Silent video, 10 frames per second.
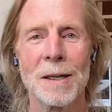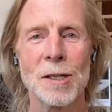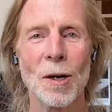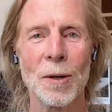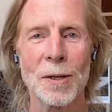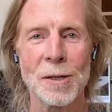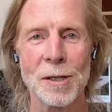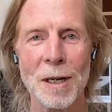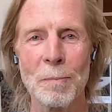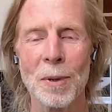So there's a
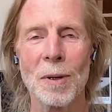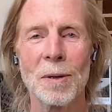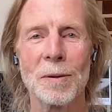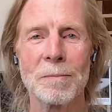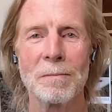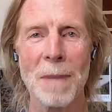simple